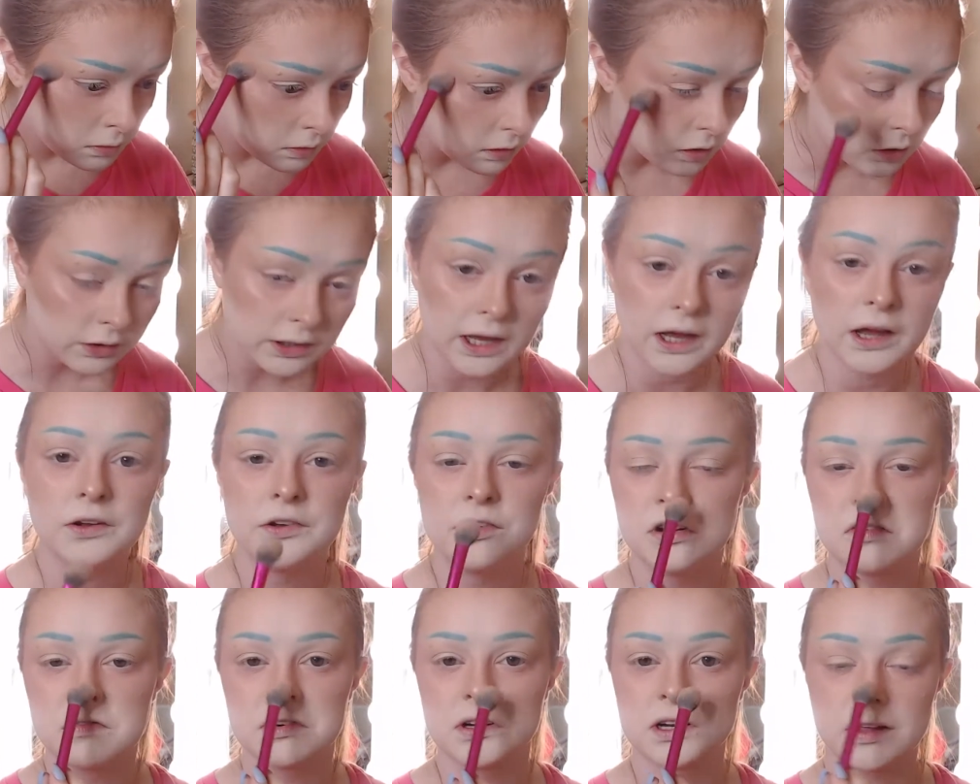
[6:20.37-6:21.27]
Oh yeah, and
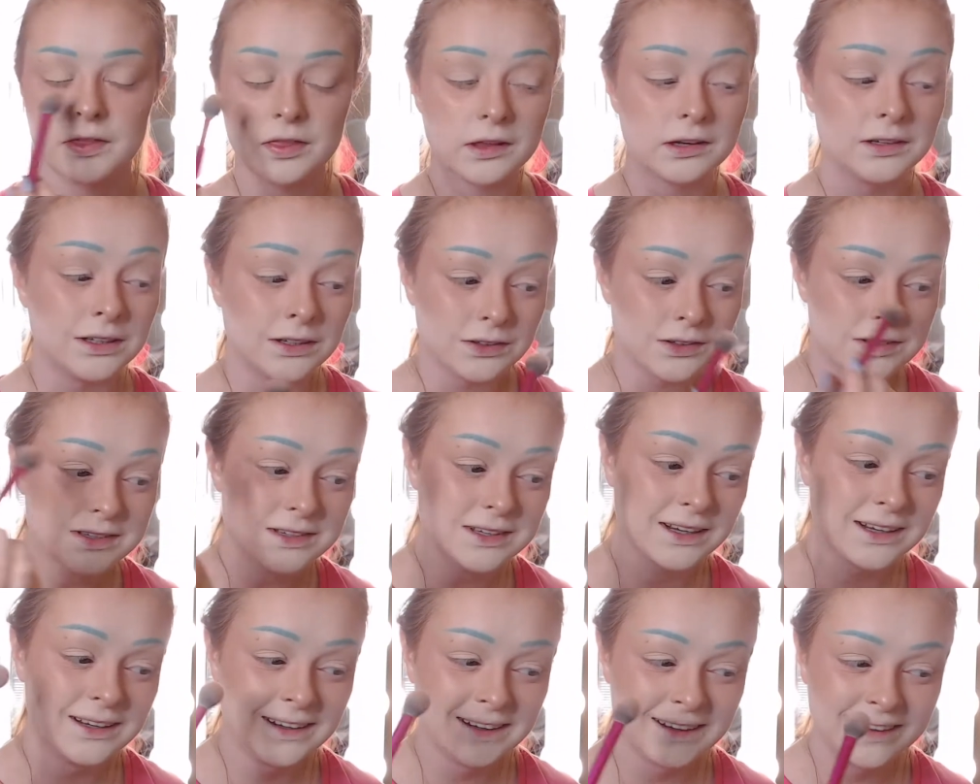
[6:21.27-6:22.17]
don't forget the nose.
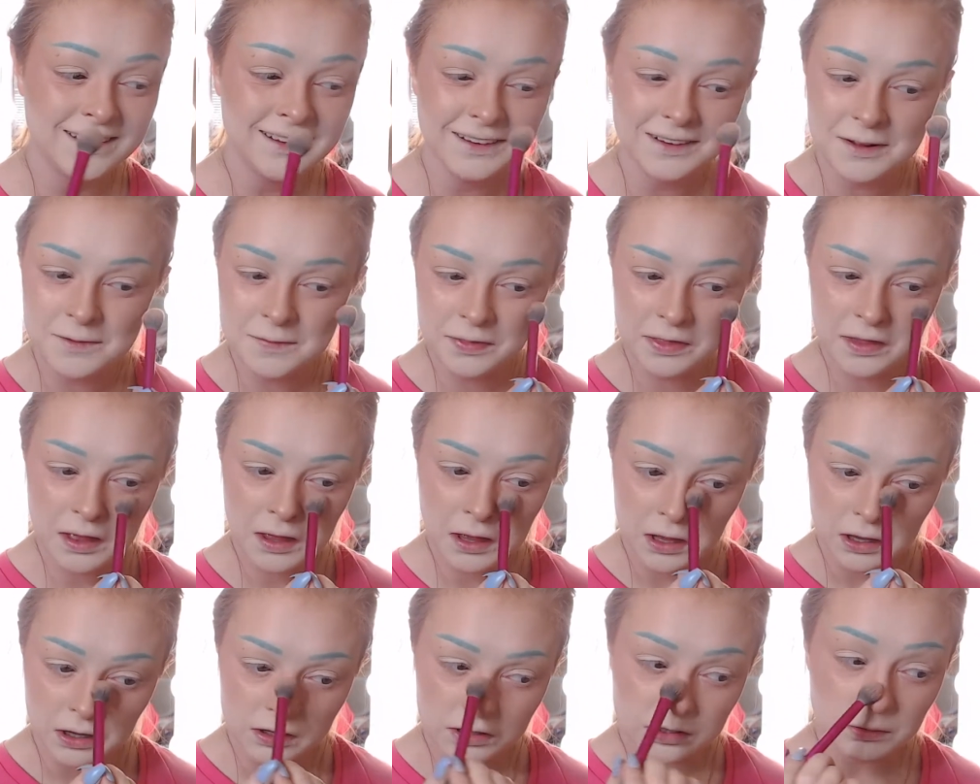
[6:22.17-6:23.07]

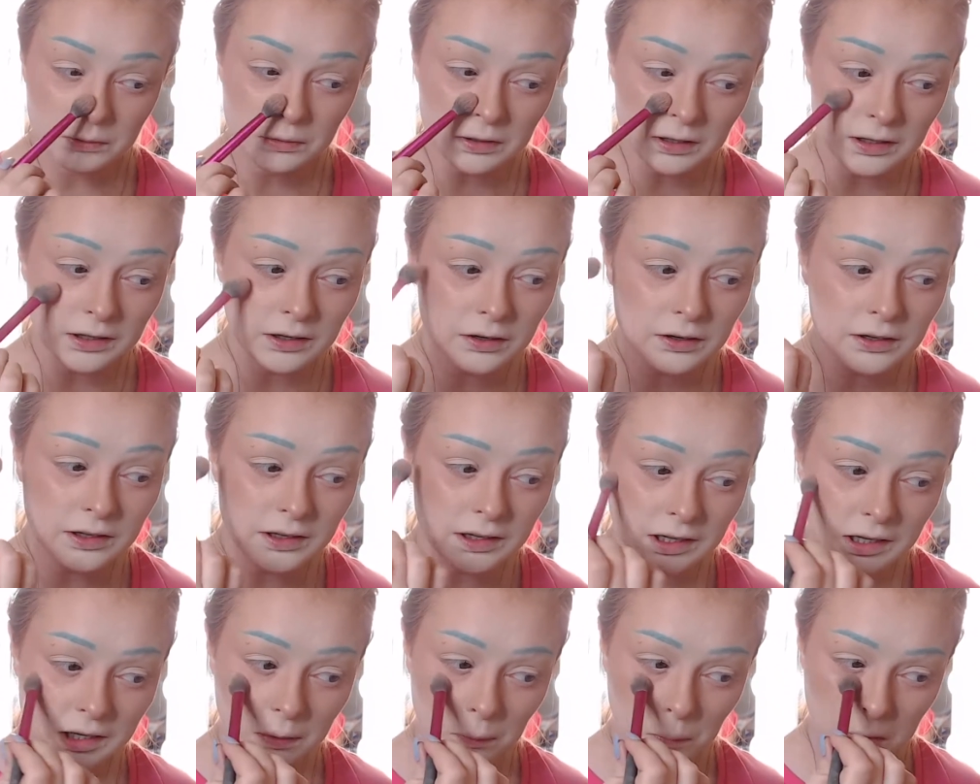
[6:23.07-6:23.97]
You
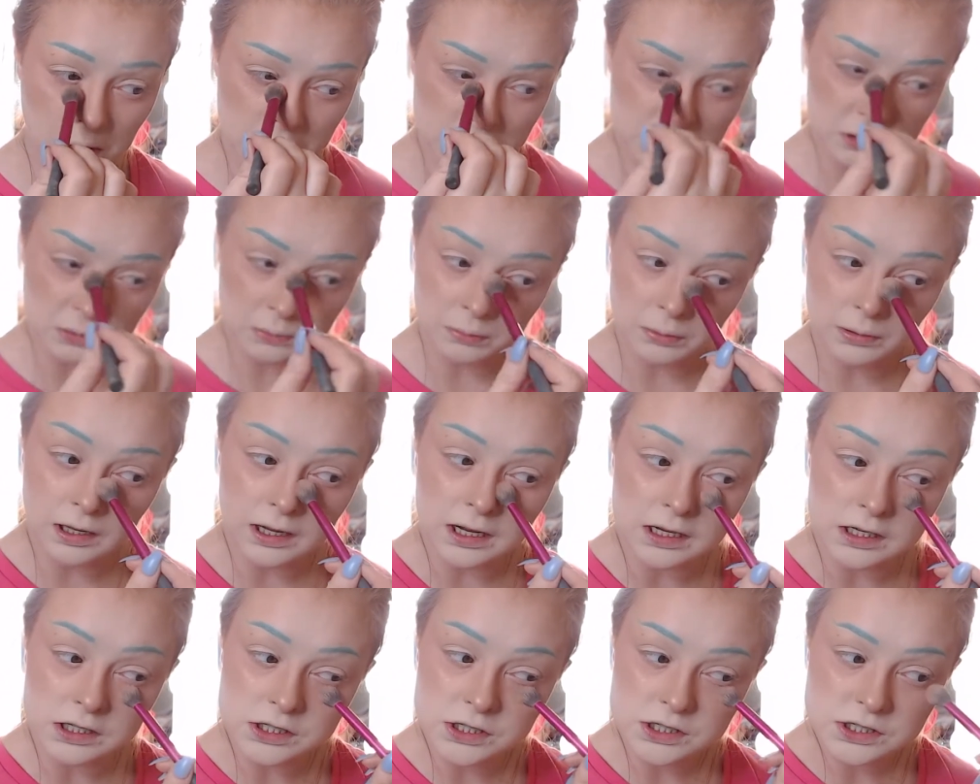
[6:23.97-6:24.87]
literally want to
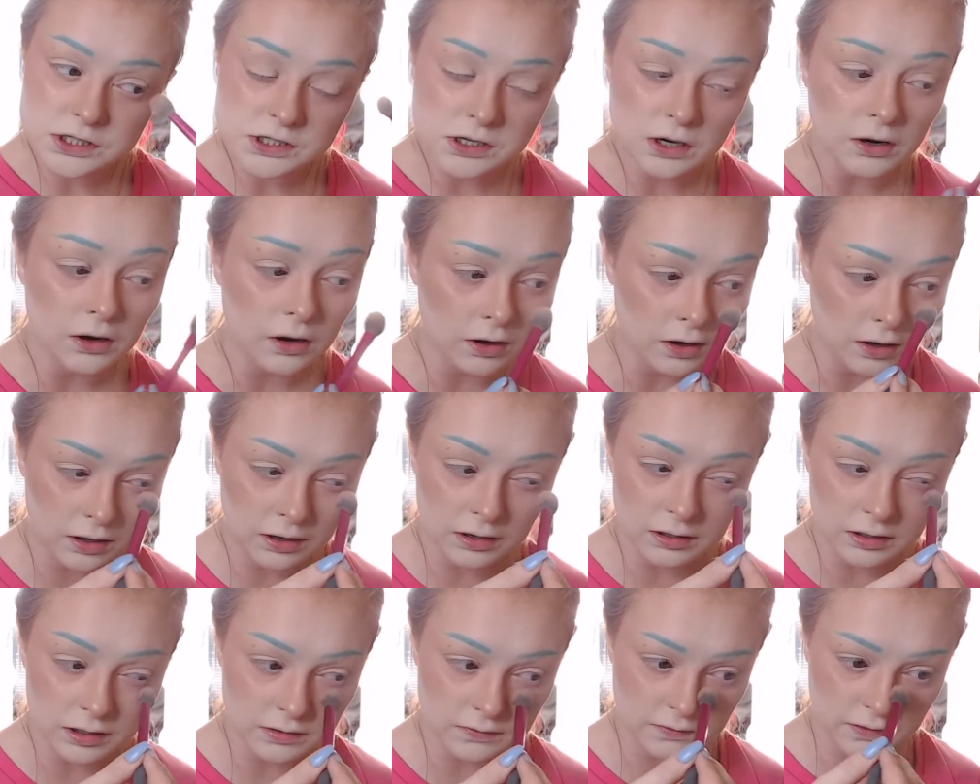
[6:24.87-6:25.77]
blush
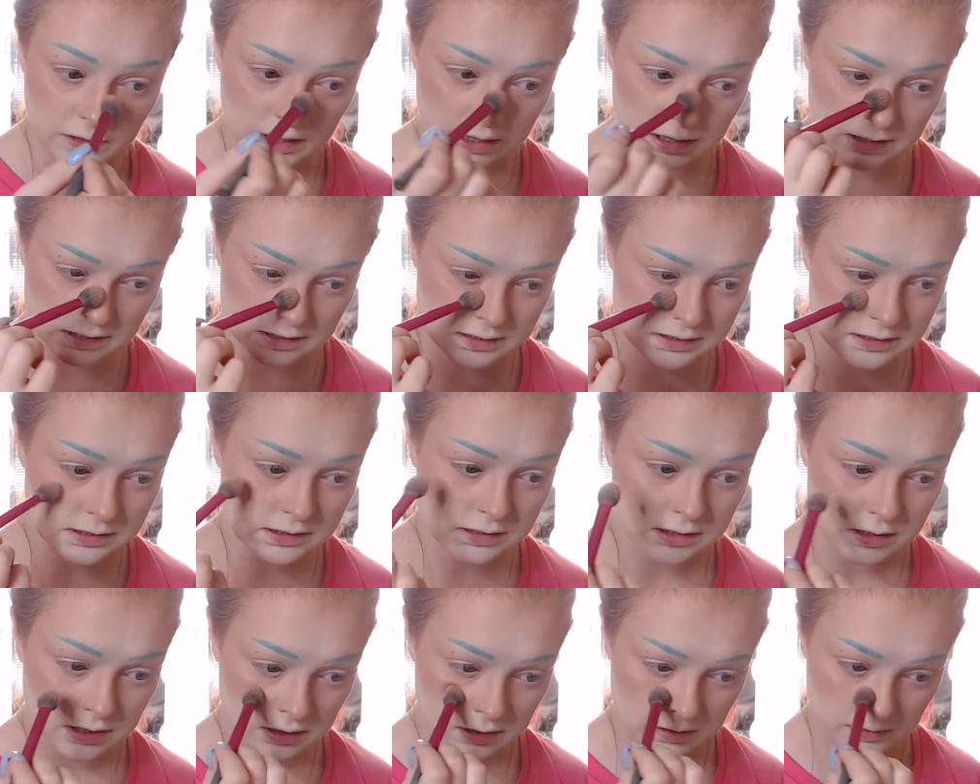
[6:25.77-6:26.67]
all of
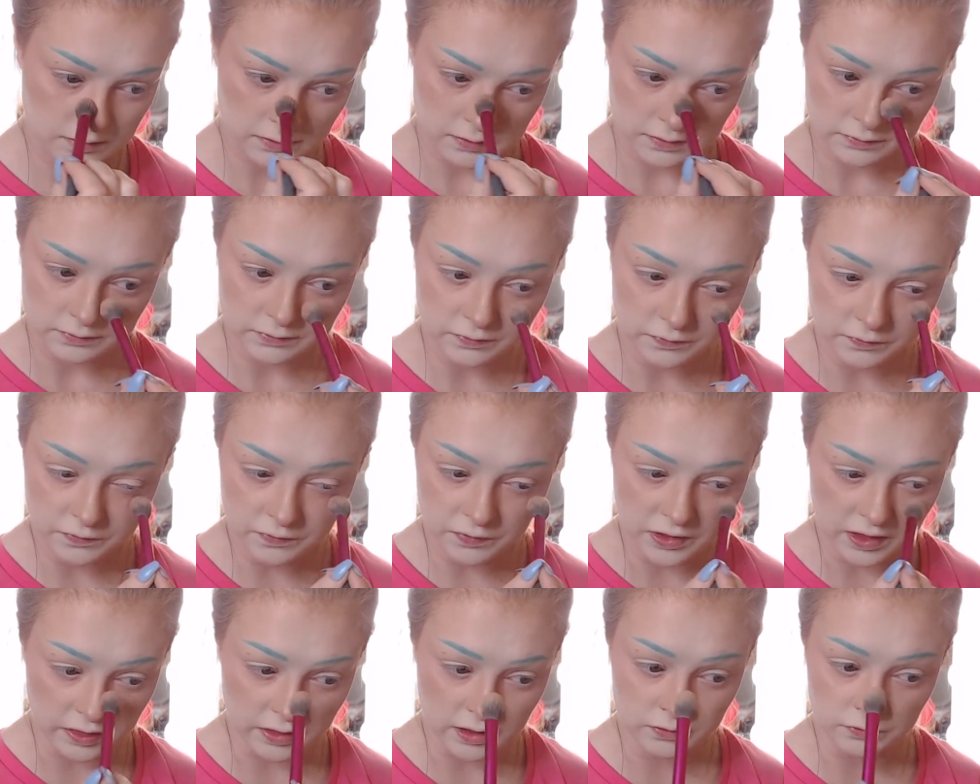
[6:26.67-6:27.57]
this,
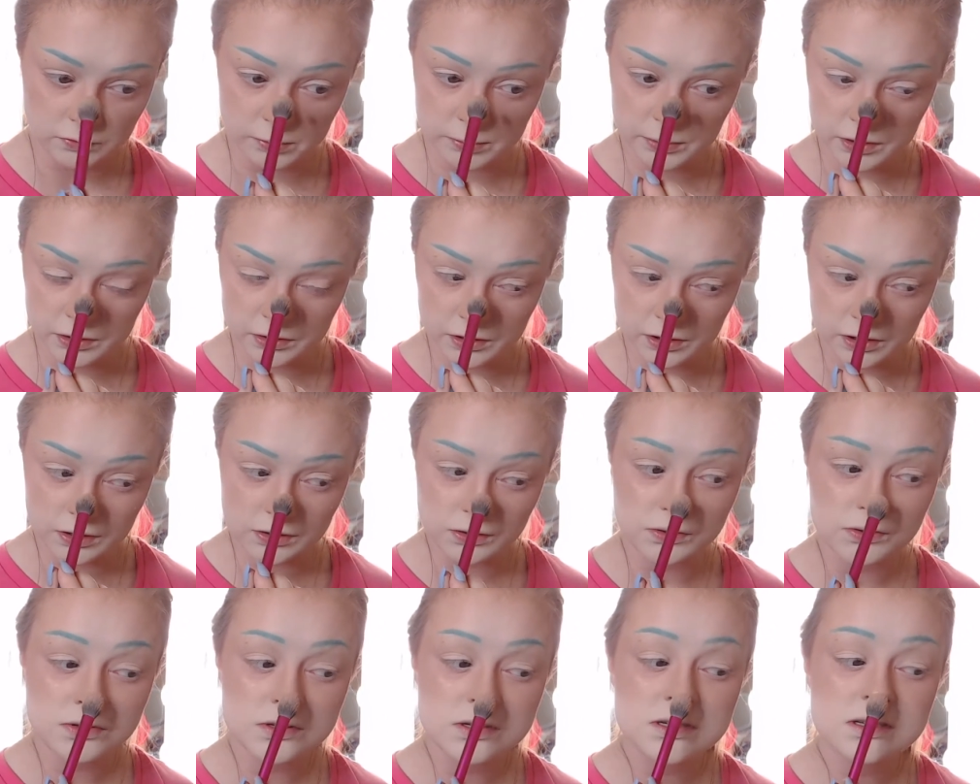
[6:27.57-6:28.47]
and then from your
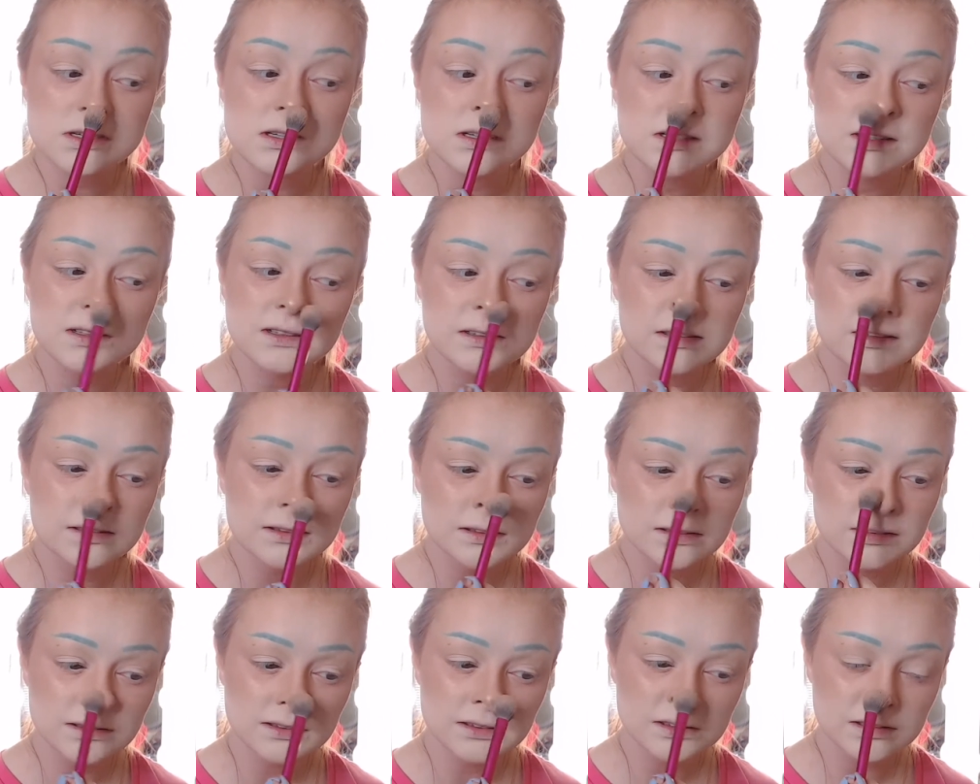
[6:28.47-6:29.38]
nose
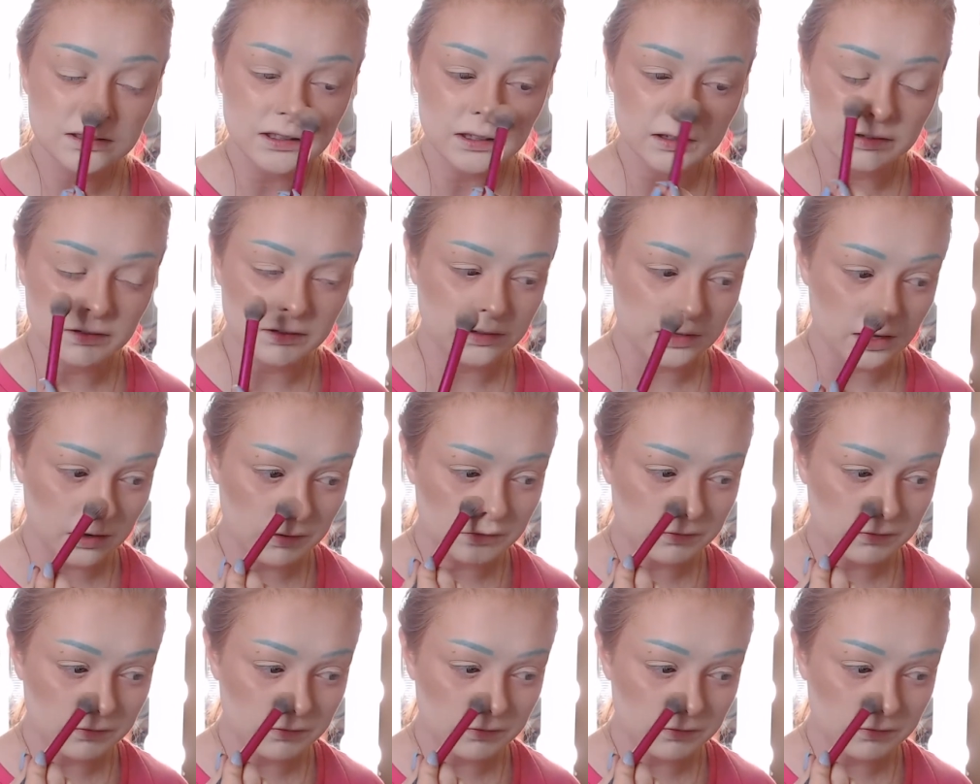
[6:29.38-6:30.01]
down